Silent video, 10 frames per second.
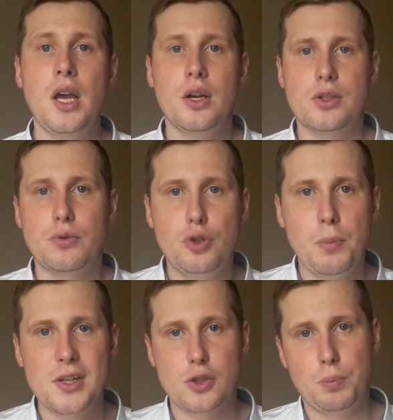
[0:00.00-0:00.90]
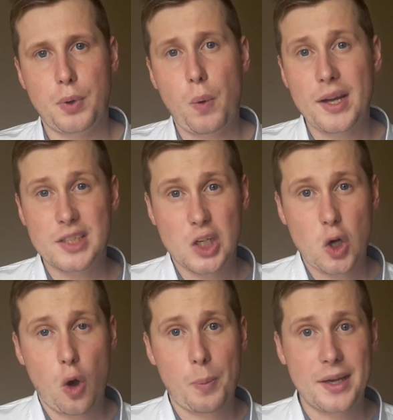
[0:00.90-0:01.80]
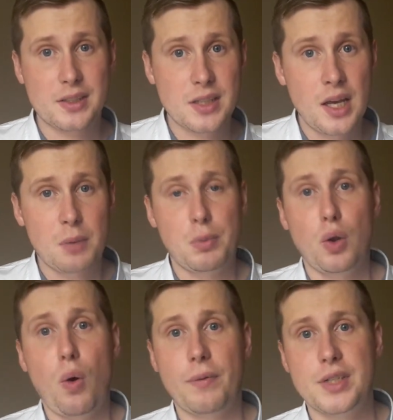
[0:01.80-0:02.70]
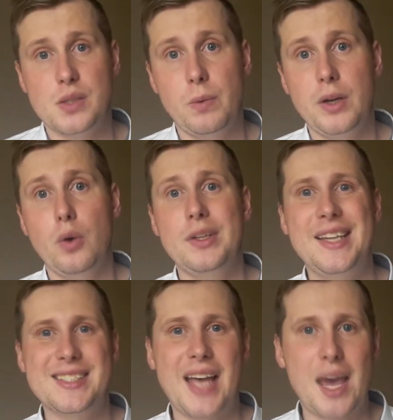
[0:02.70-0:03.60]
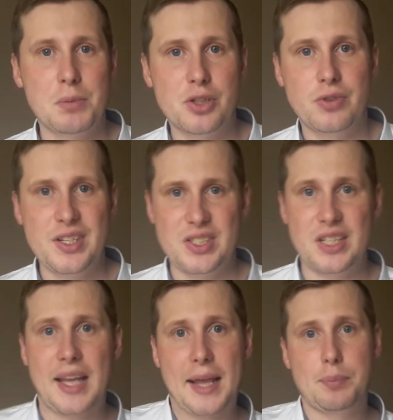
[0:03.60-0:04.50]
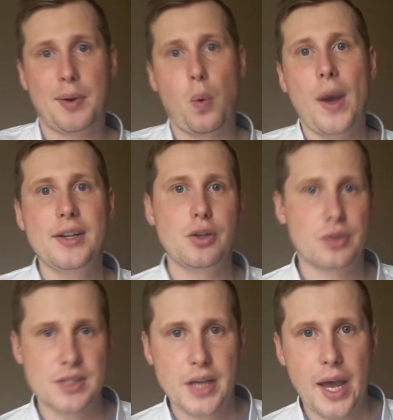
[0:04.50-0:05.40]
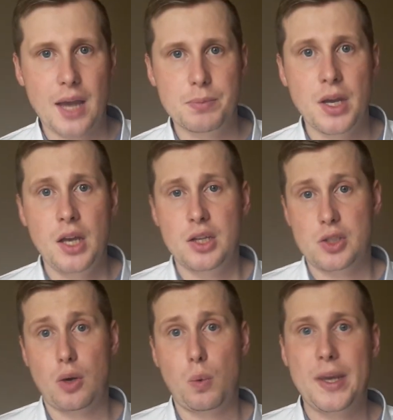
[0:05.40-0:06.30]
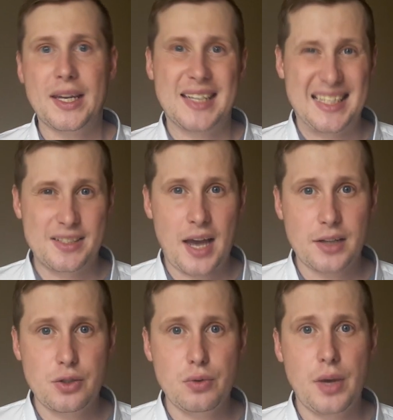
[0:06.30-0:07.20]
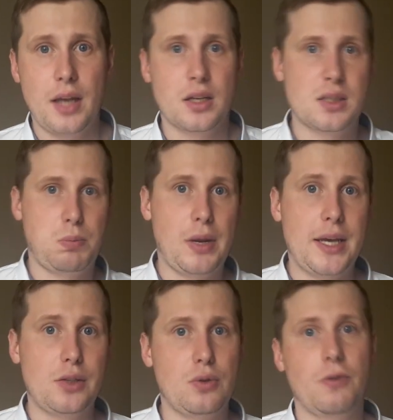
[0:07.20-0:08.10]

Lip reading: so you must to provide the comment below of this video, yes, I'm interested, and provide your Skype so we can contact you and explain you.